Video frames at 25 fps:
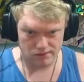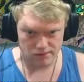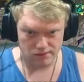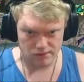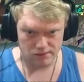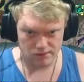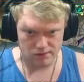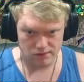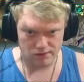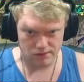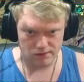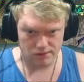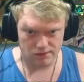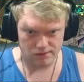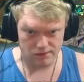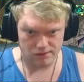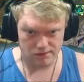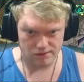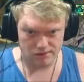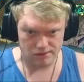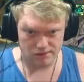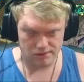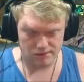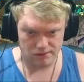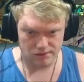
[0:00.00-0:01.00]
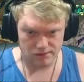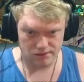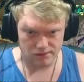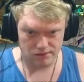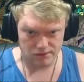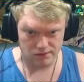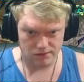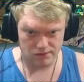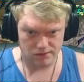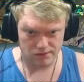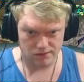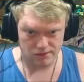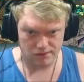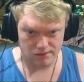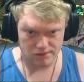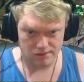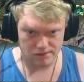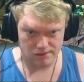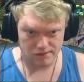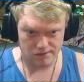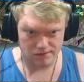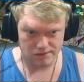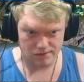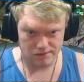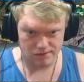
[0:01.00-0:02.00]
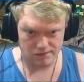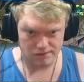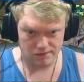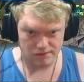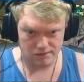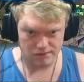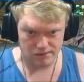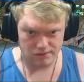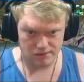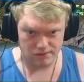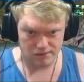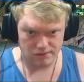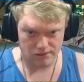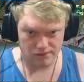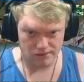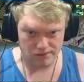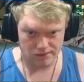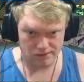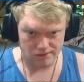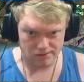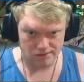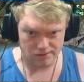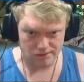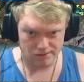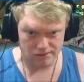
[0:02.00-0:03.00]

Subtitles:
No one is speaking in this clip.